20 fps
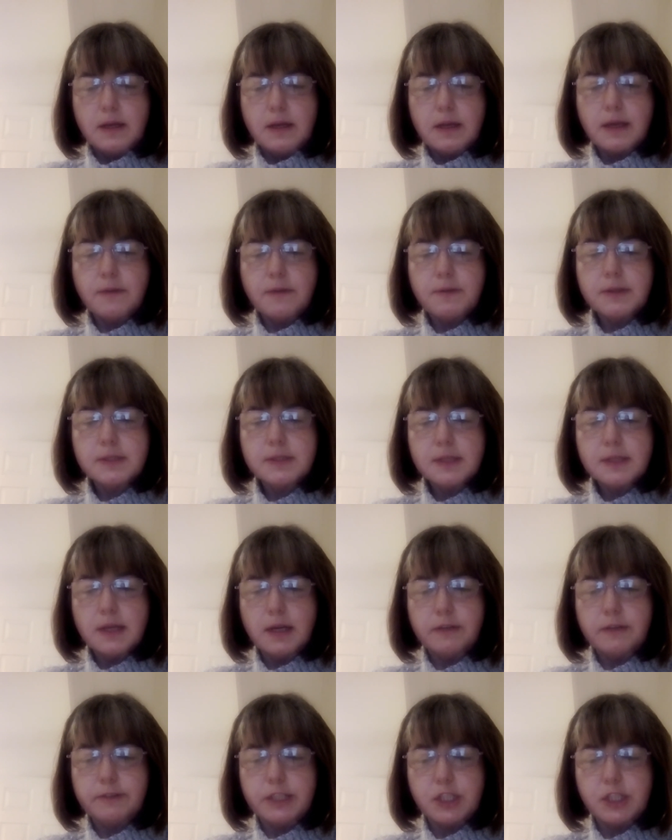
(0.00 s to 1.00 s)
Give us
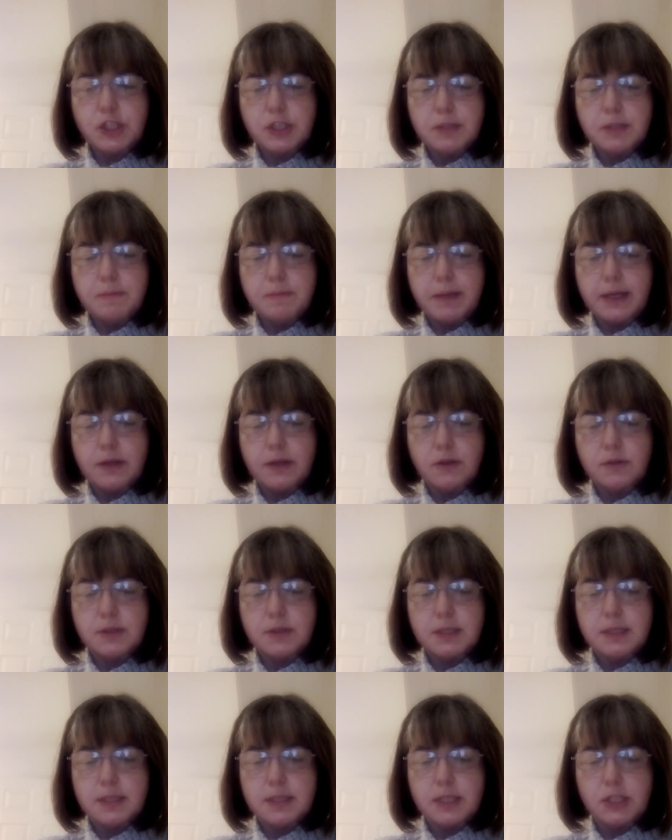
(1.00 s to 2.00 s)
courage to make good
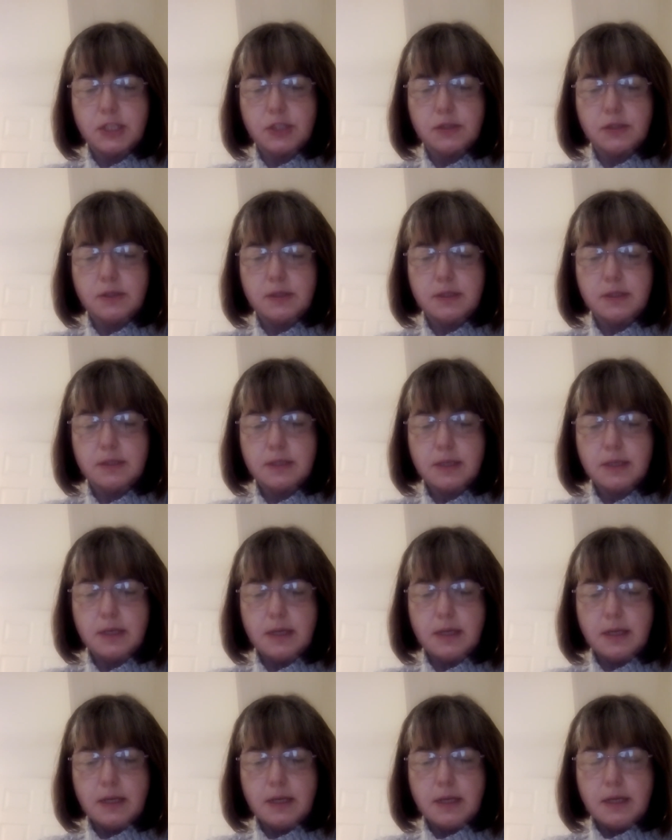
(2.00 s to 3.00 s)
decisions,
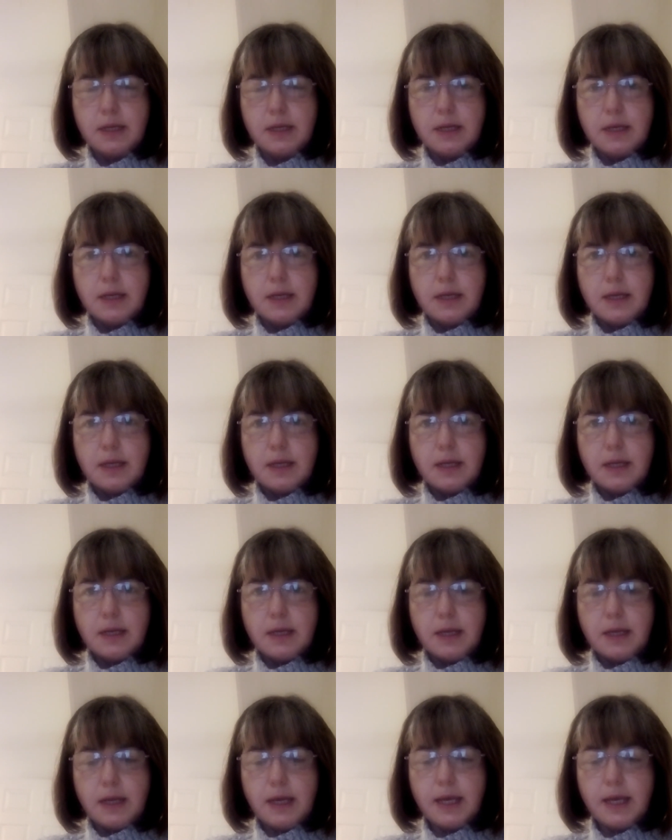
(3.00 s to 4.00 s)

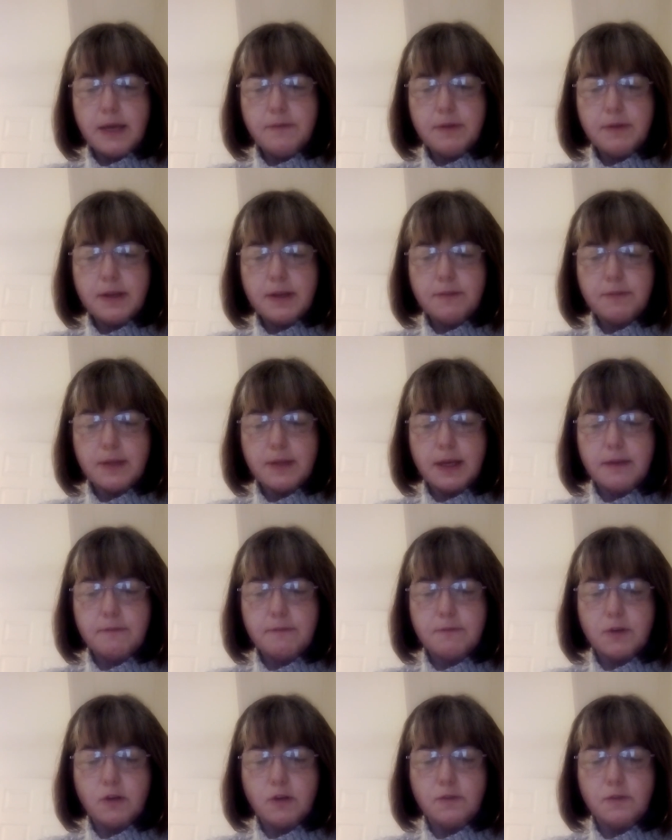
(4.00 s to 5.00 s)
even if they
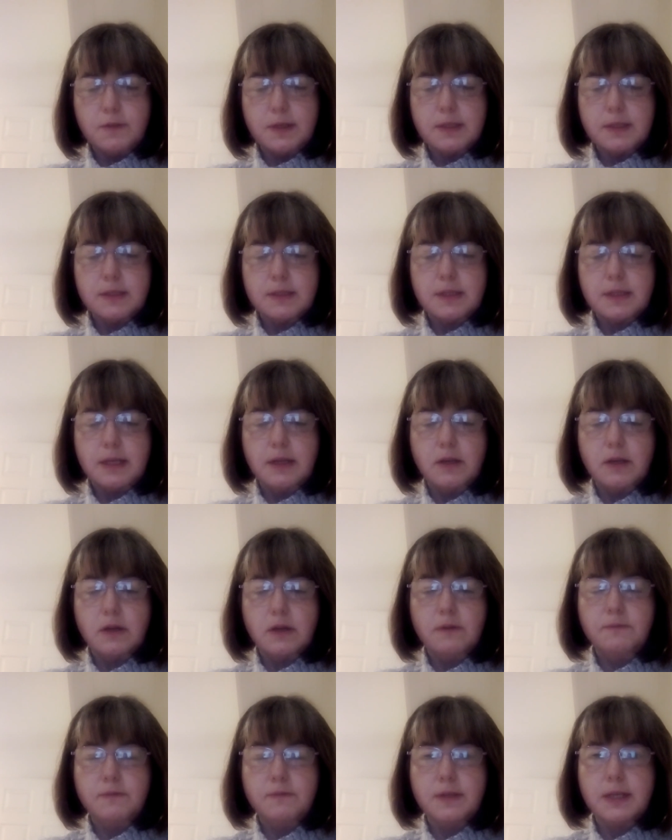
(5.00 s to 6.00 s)
involve us in
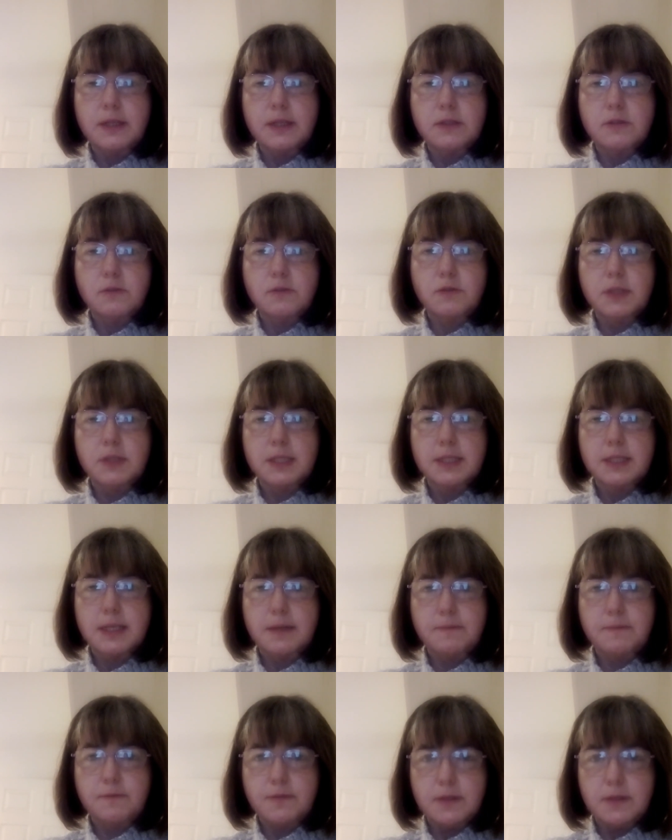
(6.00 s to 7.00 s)
conflict or
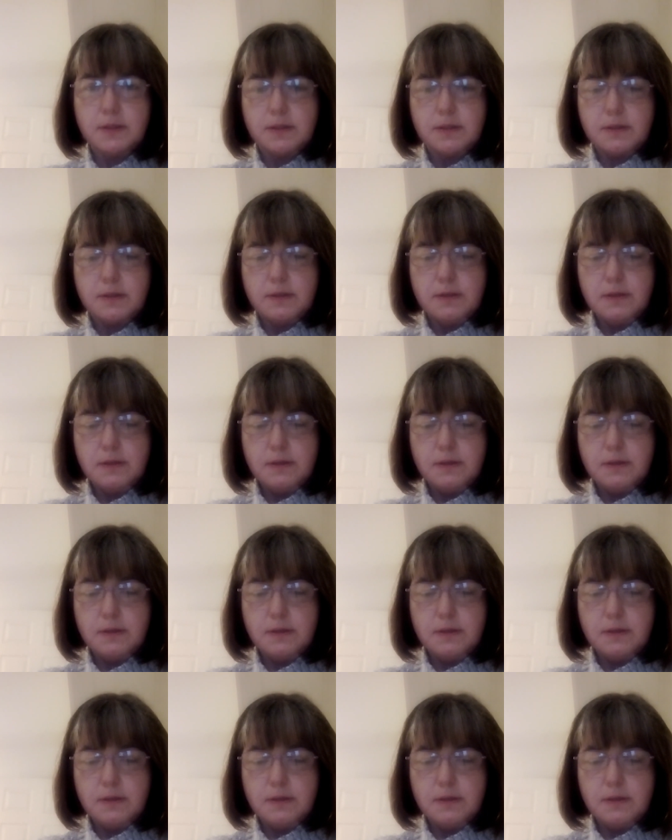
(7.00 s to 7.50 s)
discomfort.